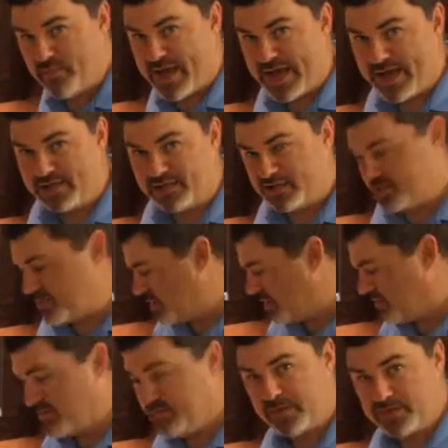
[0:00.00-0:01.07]
back in just a
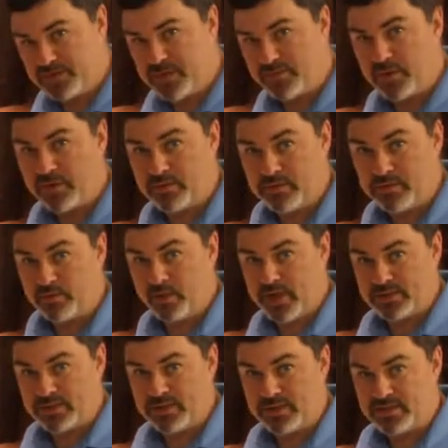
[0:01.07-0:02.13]
minute and finish up the
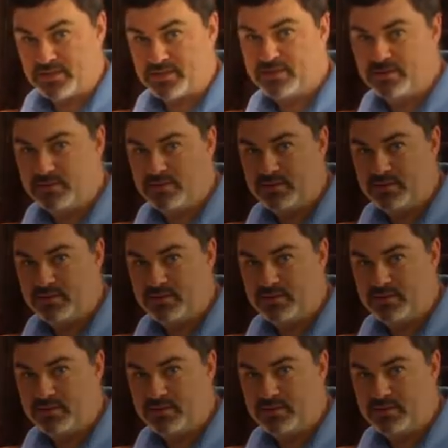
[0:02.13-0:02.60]
process.